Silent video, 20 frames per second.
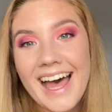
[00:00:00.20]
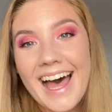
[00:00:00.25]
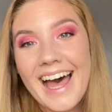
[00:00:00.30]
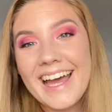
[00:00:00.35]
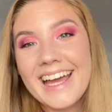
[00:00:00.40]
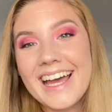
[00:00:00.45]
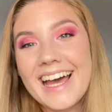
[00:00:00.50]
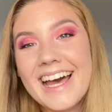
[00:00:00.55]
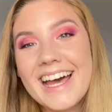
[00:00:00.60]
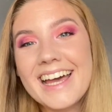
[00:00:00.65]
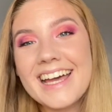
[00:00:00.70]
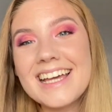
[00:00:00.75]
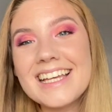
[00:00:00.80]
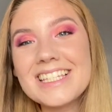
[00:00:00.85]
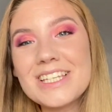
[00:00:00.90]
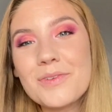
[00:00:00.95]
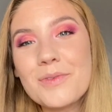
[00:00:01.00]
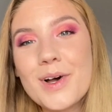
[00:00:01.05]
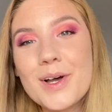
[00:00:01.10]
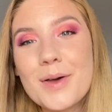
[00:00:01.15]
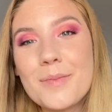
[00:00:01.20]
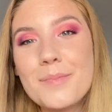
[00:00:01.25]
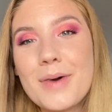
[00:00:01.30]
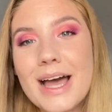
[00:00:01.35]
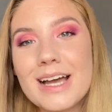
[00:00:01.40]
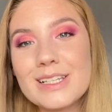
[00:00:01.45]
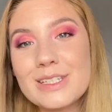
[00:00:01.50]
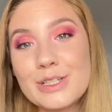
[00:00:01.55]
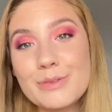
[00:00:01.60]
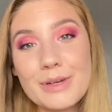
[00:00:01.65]
Hi guys, welcome
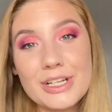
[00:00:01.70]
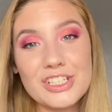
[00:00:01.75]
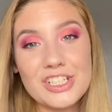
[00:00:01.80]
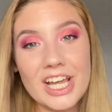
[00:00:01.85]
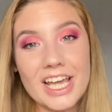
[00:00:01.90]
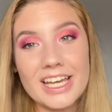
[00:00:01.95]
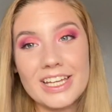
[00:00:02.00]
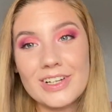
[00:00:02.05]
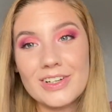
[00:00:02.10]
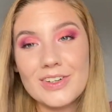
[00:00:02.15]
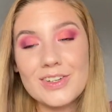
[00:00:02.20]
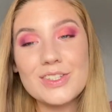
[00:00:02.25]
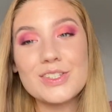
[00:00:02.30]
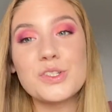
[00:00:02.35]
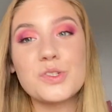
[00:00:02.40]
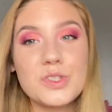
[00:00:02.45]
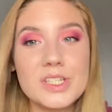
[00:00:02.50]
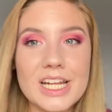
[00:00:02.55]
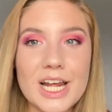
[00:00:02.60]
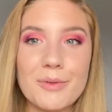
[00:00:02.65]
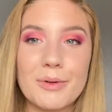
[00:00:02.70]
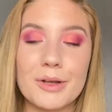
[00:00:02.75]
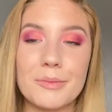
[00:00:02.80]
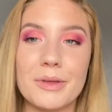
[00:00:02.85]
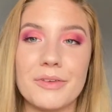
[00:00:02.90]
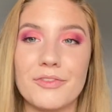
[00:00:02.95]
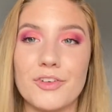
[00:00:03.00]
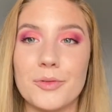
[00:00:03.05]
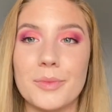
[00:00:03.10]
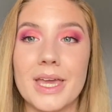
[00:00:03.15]
back to my channel. So today we're going
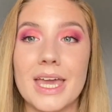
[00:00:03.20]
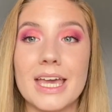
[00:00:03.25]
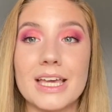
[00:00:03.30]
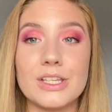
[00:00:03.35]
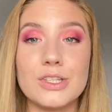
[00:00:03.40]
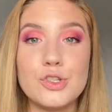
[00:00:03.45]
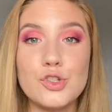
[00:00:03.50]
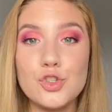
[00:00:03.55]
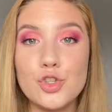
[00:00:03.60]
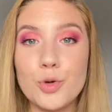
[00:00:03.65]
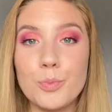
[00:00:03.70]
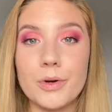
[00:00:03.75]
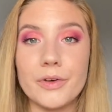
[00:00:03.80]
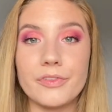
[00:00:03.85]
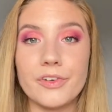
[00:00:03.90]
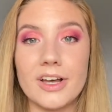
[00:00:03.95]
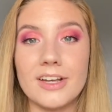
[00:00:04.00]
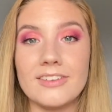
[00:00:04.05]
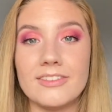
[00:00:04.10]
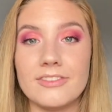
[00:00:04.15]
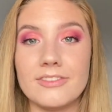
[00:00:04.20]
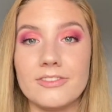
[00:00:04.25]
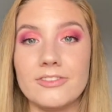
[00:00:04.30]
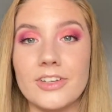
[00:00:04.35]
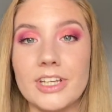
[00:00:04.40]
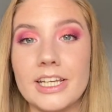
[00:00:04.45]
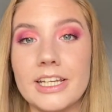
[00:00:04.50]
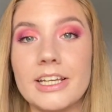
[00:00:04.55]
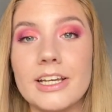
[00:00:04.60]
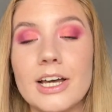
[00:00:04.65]
to be filming a super fun
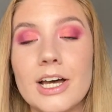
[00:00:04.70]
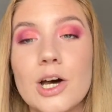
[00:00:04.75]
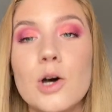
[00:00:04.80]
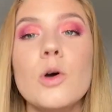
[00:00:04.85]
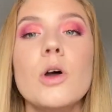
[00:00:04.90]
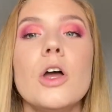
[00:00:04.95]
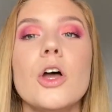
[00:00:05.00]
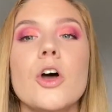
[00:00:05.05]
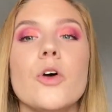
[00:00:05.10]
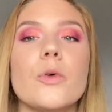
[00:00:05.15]
video.